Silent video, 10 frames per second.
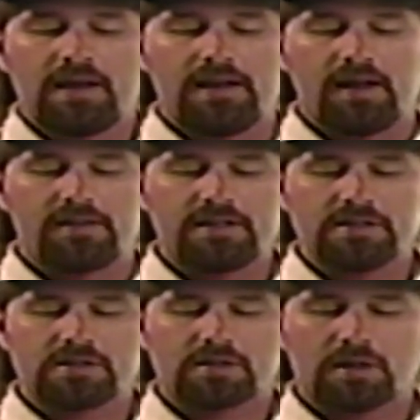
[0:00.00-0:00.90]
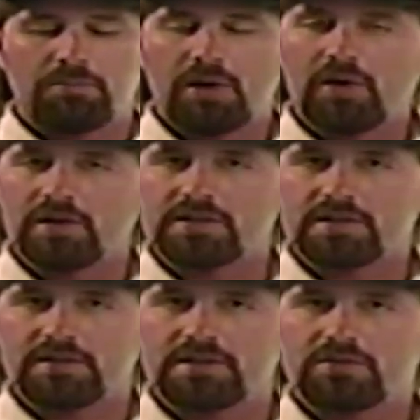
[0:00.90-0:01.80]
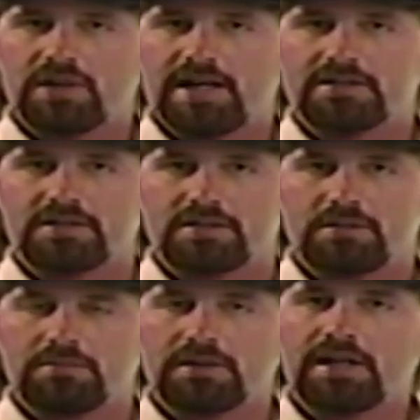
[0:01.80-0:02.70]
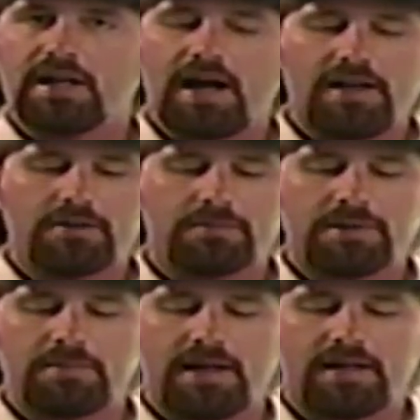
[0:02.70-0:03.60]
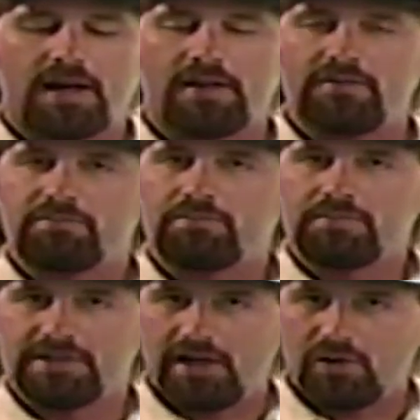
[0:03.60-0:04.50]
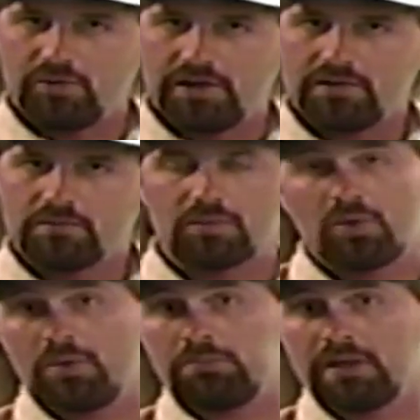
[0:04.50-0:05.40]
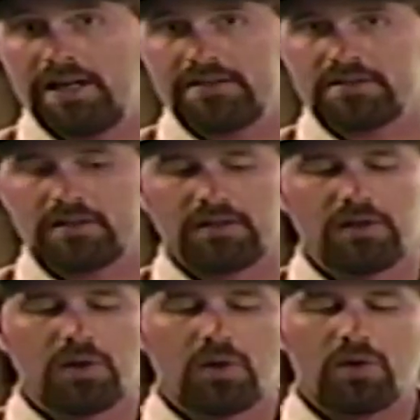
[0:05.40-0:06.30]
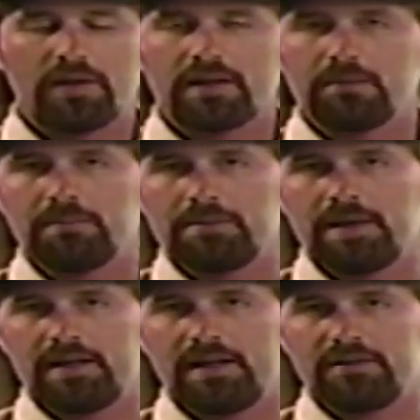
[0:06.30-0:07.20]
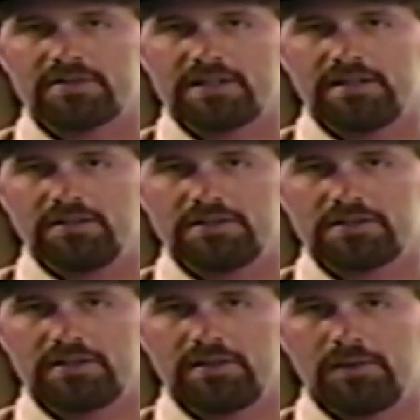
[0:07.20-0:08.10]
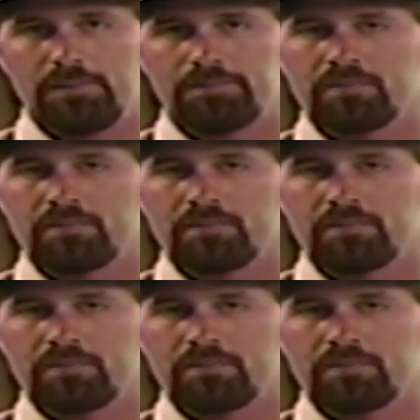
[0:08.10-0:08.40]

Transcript: Now, these components to this drag system can either be made out of Delrin or plastic, or they can be made out of stainless steel.